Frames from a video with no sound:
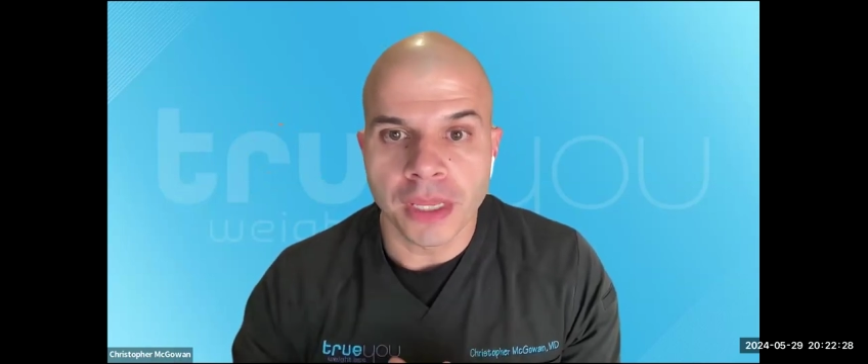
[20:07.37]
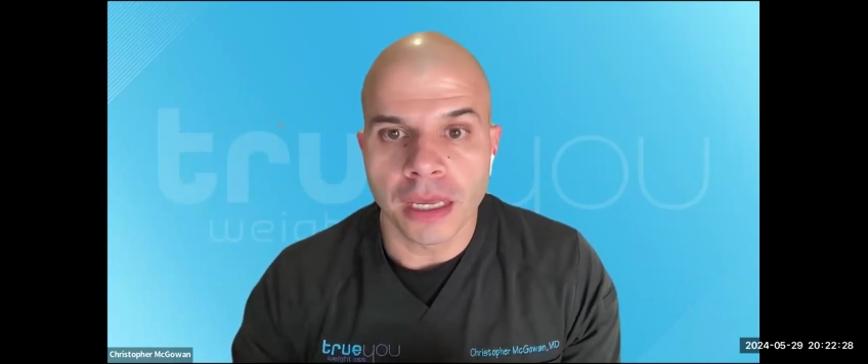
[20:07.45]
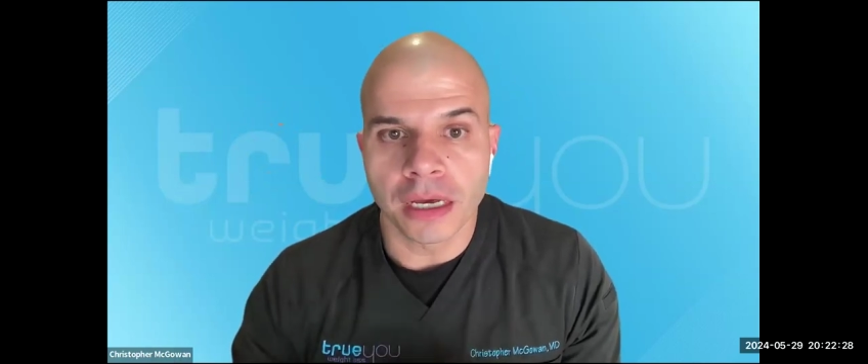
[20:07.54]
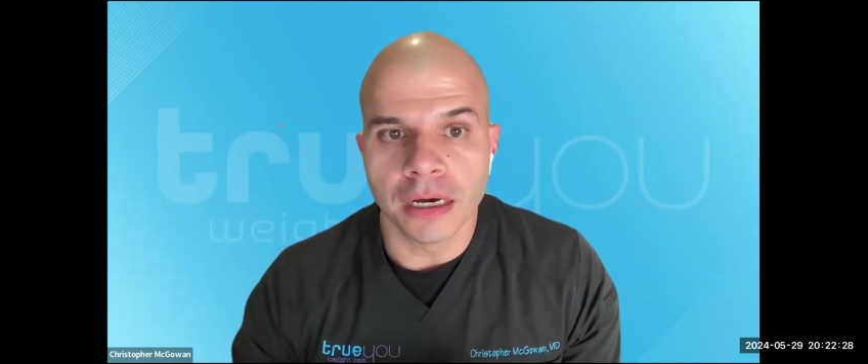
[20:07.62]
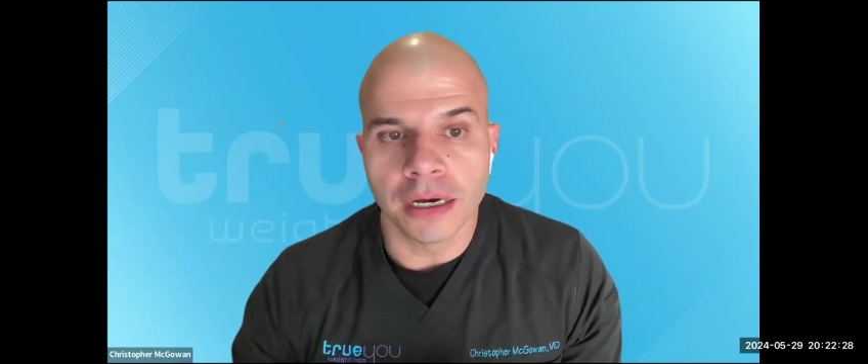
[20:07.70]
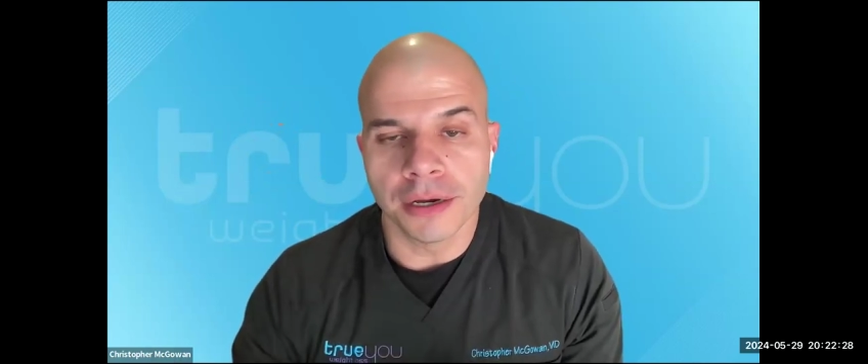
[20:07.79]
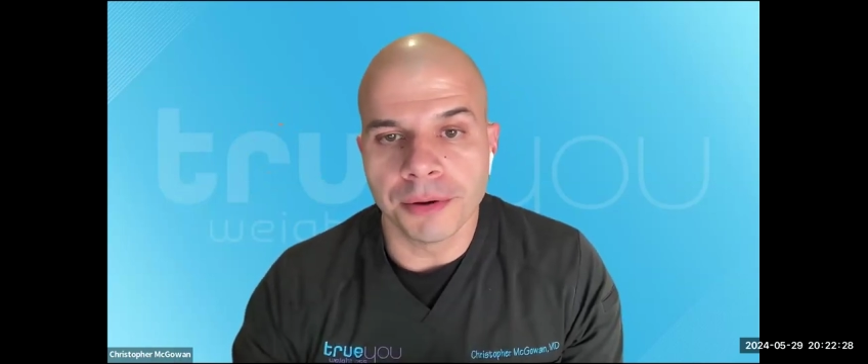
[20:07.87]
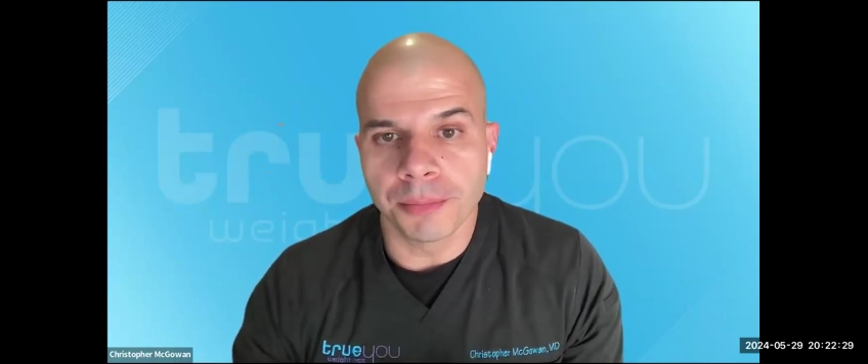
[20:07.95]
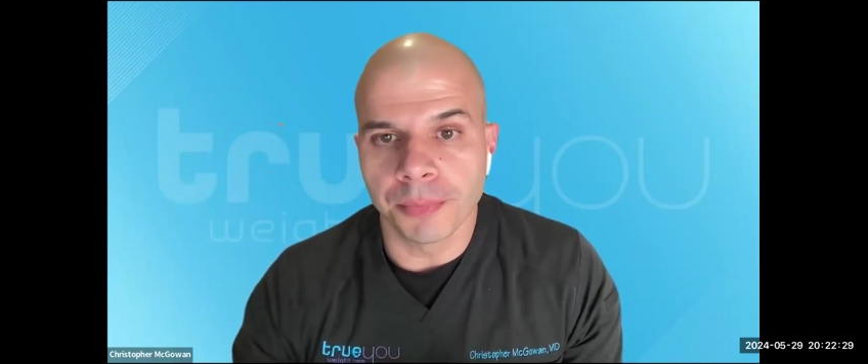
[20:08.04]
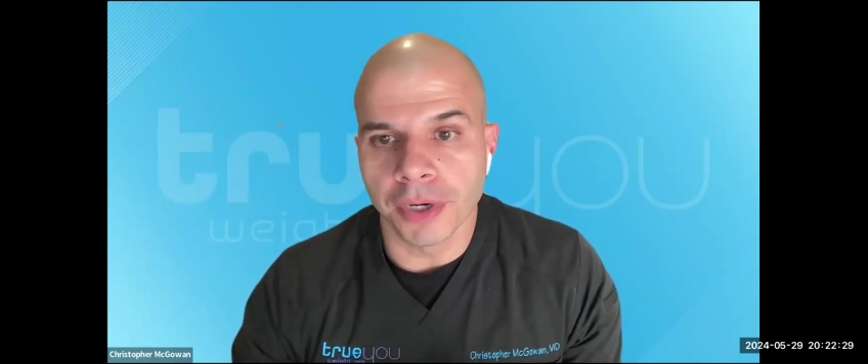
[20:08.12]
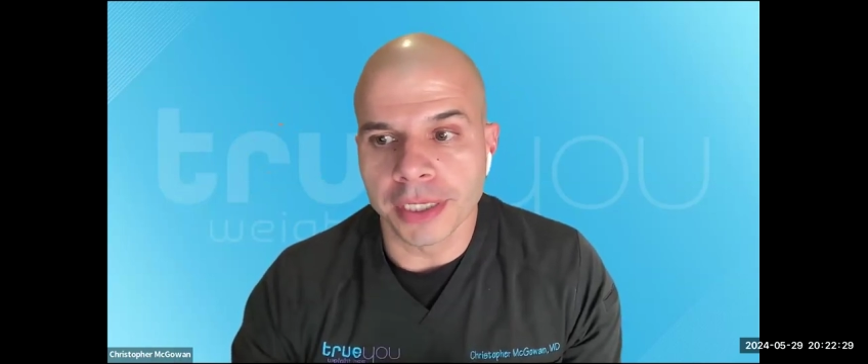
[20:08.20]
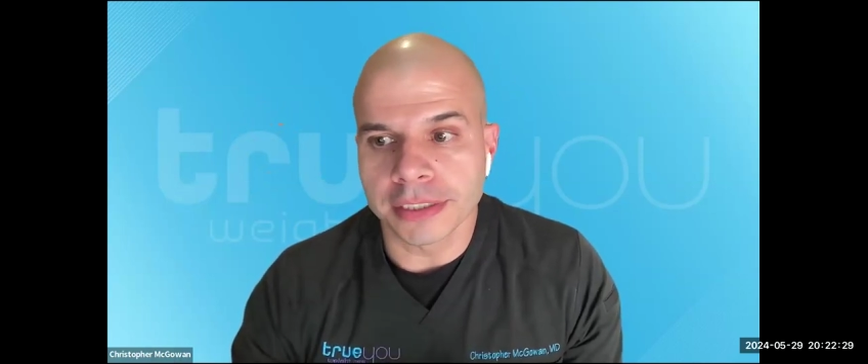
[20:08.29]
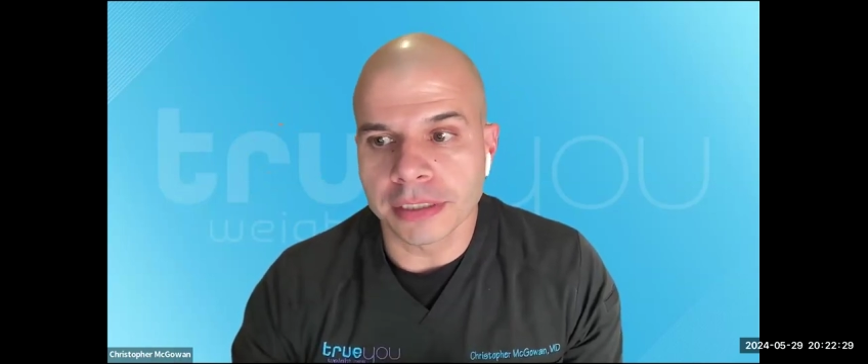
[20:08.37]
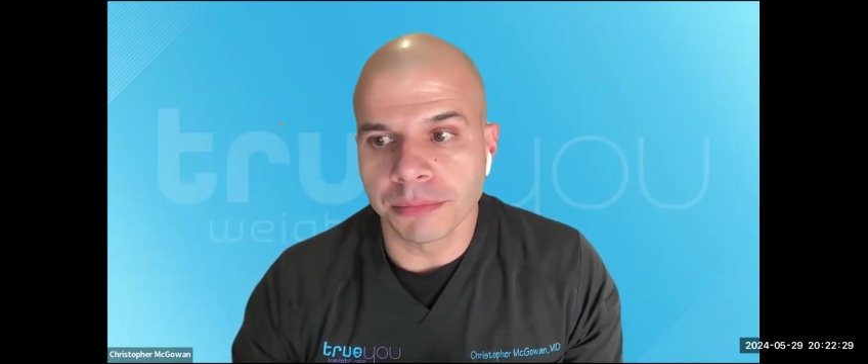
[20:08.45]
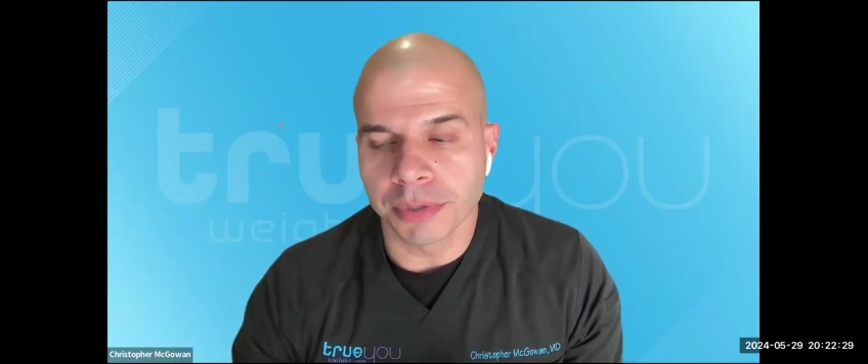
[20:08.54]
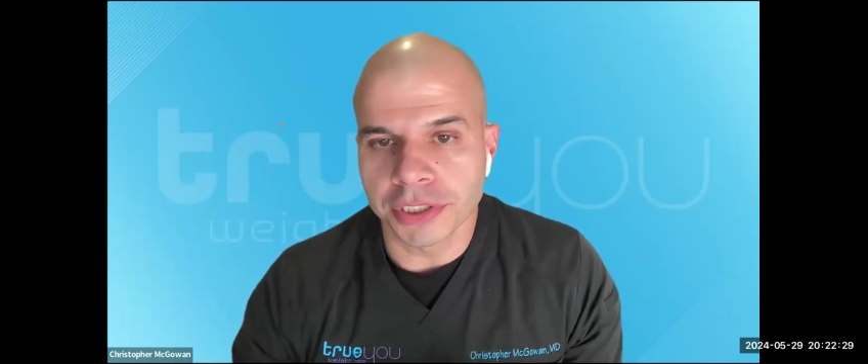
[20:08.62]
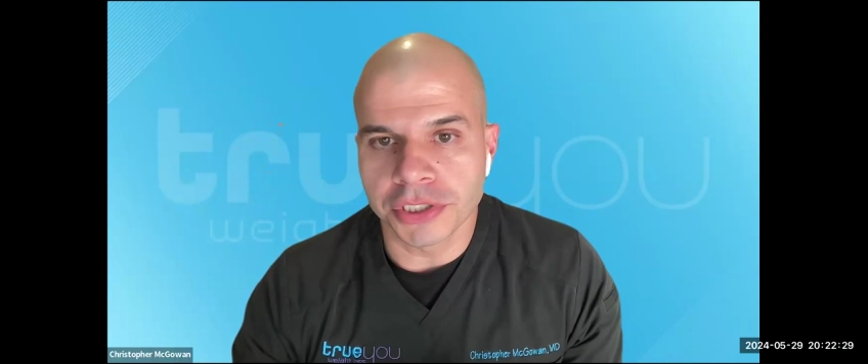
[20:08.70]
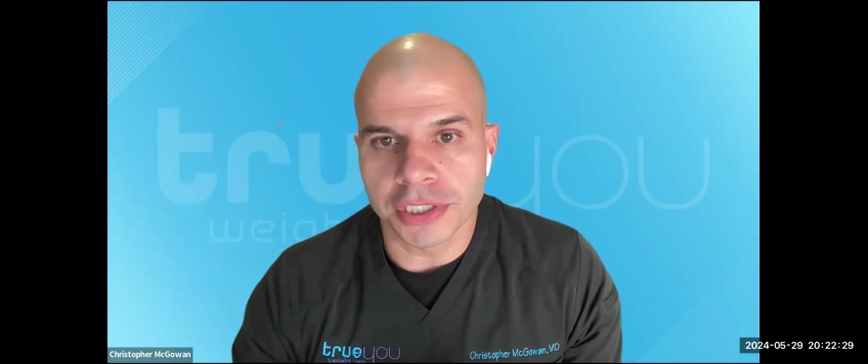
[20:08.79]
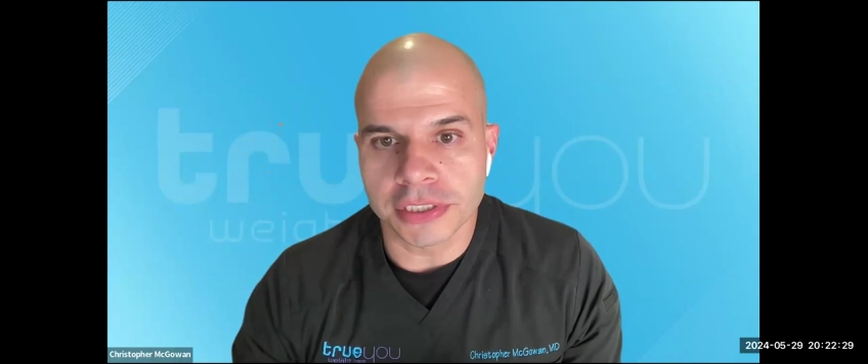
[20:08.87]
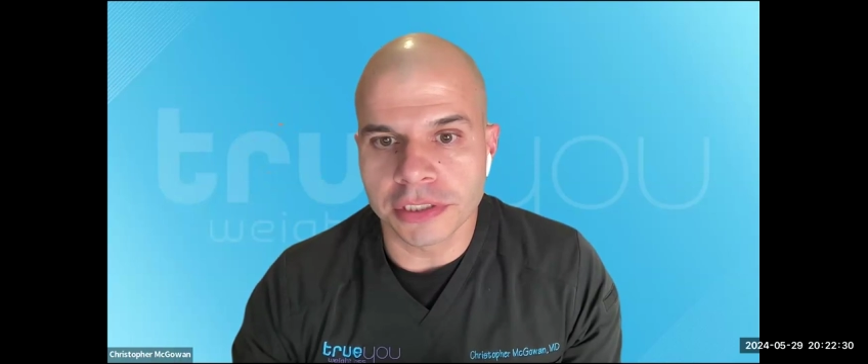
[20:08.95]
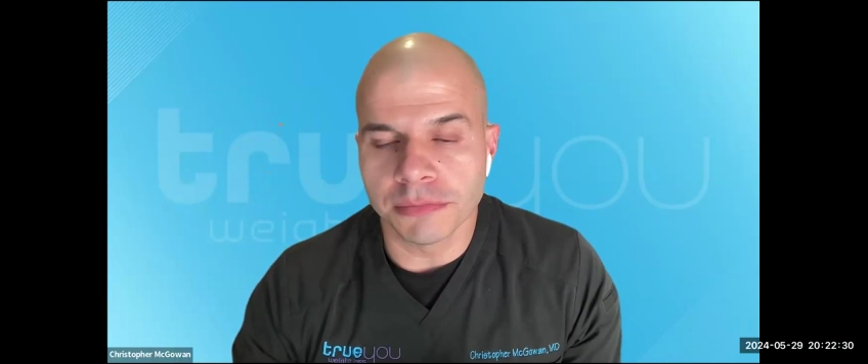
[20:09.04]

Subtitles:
But just